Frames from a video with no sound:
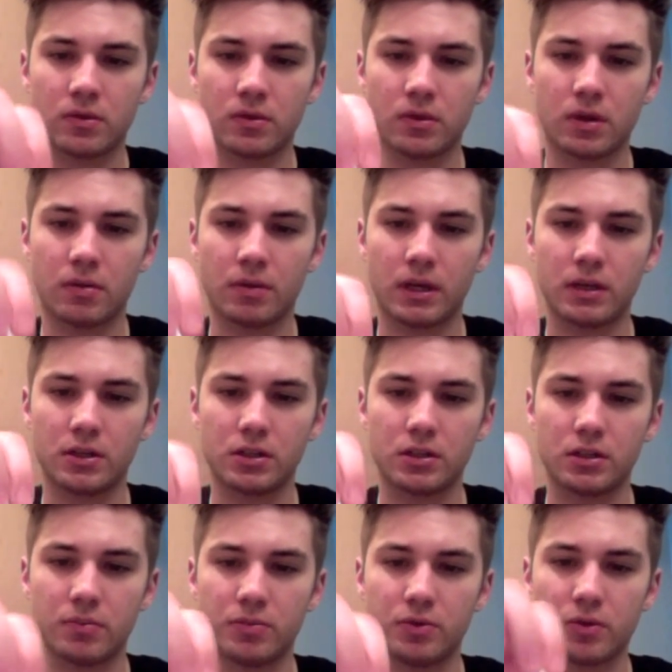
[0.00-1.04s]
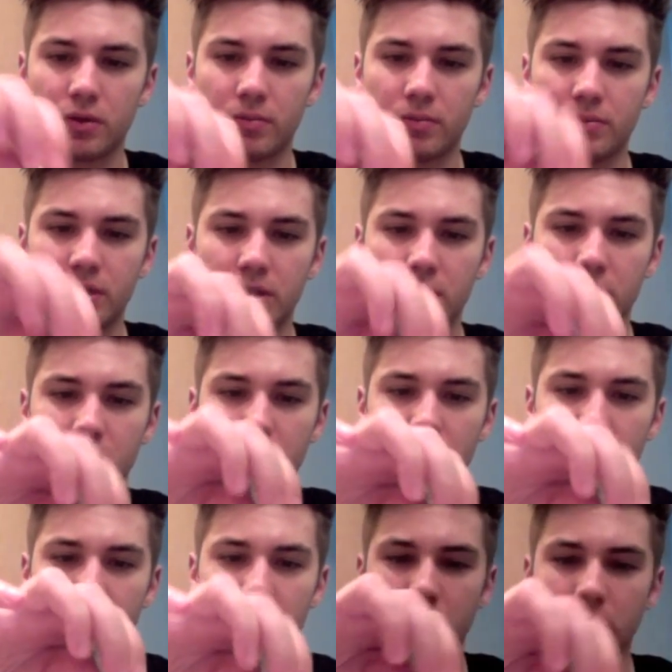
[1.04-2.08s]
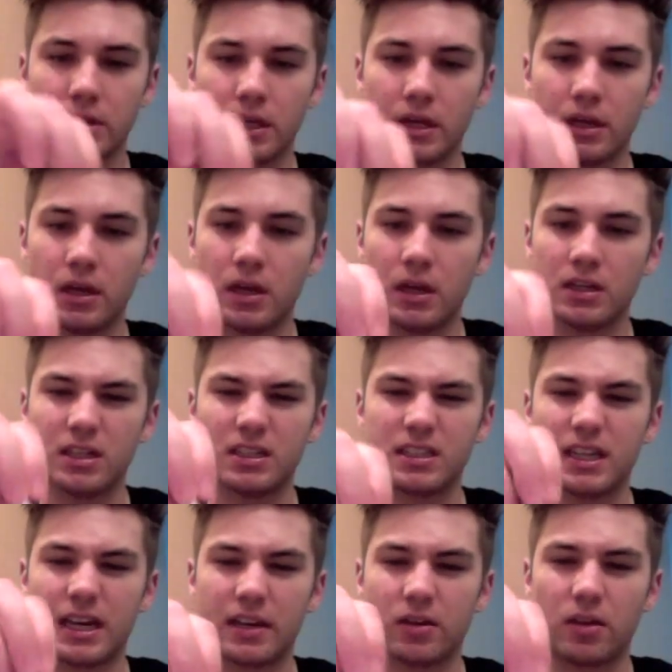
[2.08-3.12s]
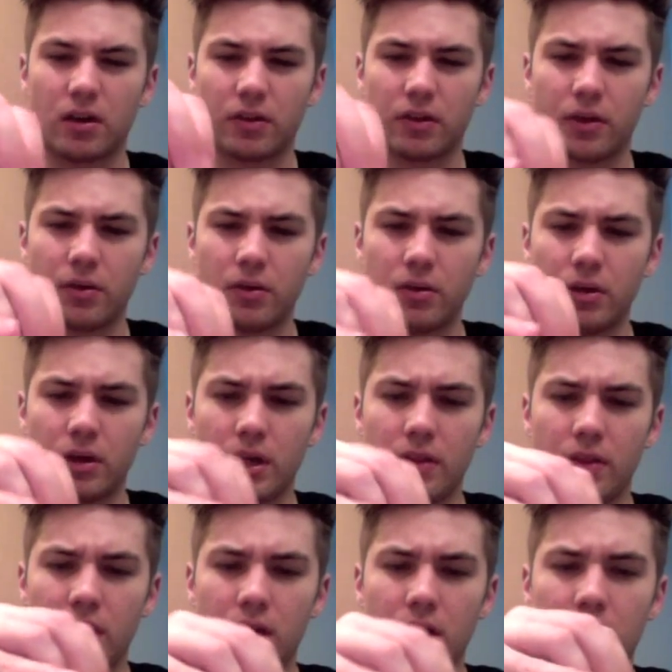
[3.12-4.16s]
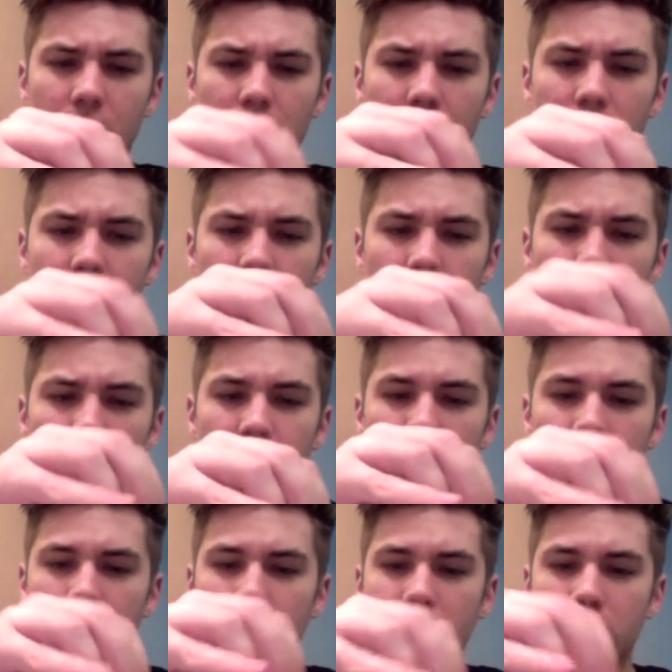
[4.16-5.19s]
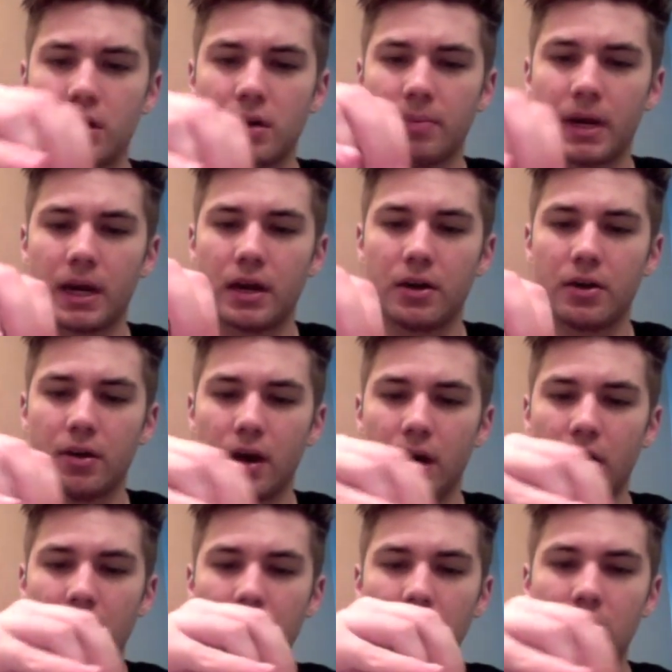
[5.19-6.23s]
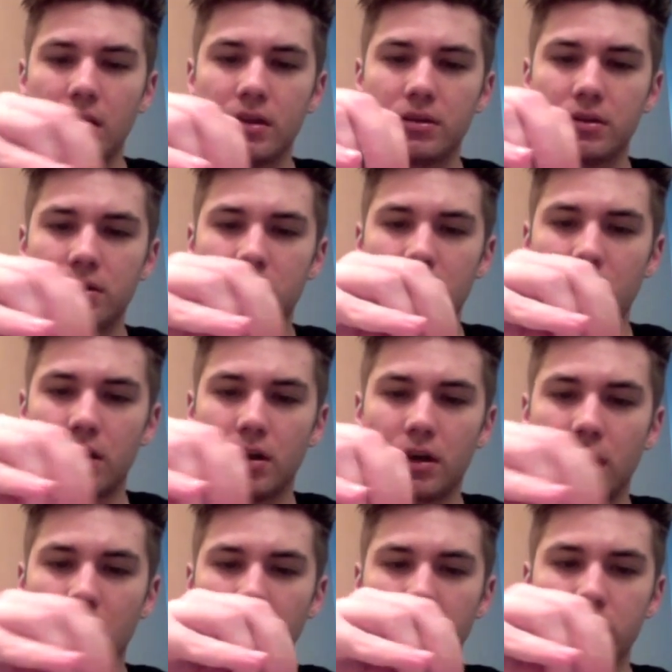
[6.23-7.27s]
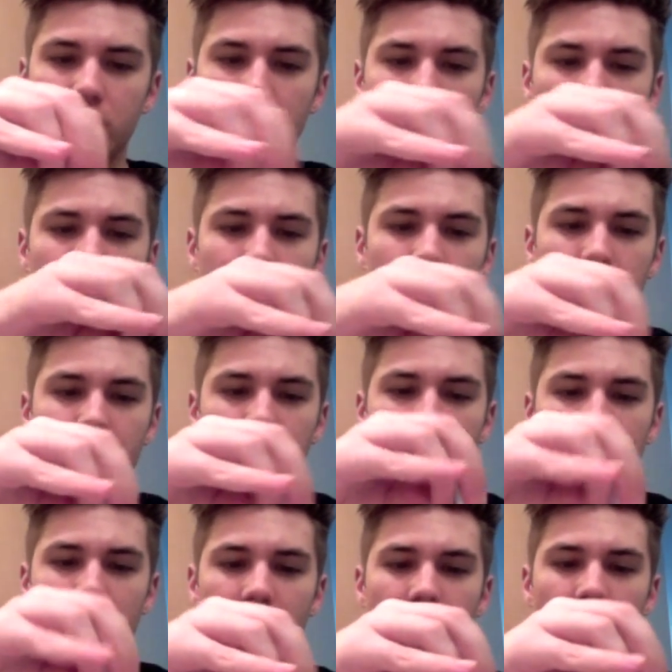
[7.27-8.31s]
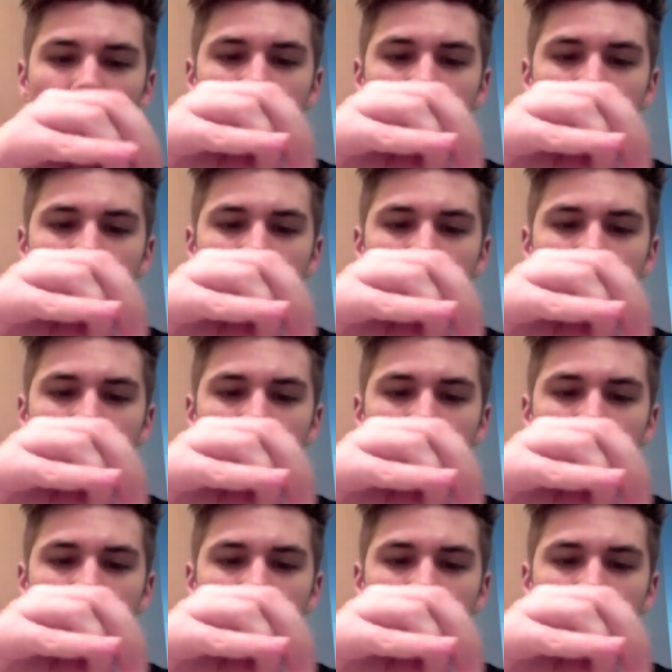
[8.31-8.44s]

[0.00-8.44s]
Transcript: That way it just absorbs into them really quickly. It doesn't take long though. And then we'll put those on my under eye and start on eyeshadows for the day.